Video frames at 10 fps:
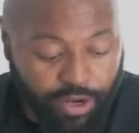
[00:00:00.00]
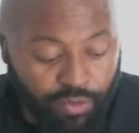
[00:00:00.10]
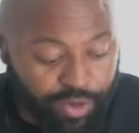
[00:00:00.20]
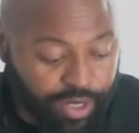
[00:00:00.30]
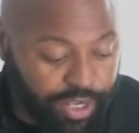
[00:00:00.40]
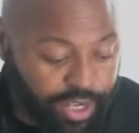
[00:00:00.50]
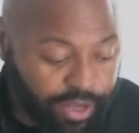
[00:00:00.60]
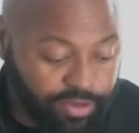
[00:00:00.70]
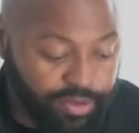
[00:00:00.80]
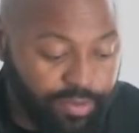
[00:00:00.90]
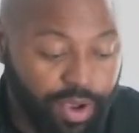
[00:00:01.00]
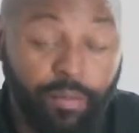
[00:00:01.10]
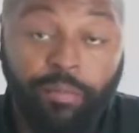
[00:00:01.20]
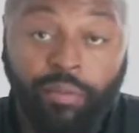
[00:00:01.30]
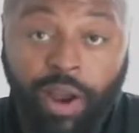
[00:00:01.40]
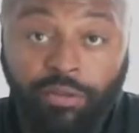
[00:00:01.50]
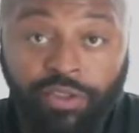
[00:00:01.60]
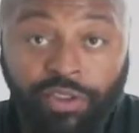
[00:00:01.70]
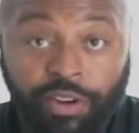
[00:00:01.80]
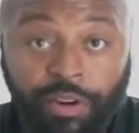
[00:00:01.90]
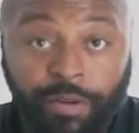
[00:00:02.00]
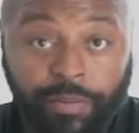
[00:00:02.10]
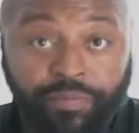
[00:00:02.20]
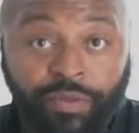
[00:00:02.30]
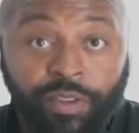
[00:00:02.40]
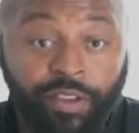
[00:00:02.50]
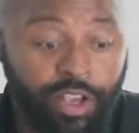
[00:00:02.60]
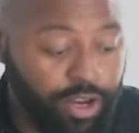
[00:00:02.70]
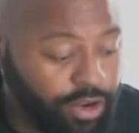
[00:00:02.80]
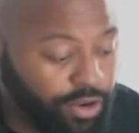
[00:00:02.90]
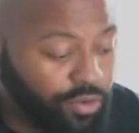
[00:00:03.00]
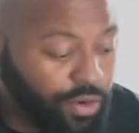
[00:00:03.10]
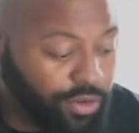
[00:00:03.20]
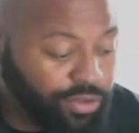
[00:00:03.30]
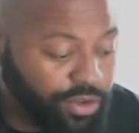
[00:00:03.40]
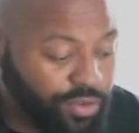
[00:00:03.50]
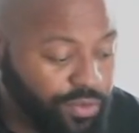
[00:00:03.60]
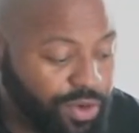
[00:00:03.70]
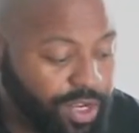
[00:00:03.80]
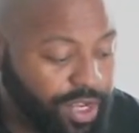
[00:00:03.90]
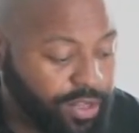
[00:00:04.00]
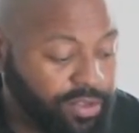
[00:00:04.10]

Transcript: you wanna get some brown sugar. Then you also want to get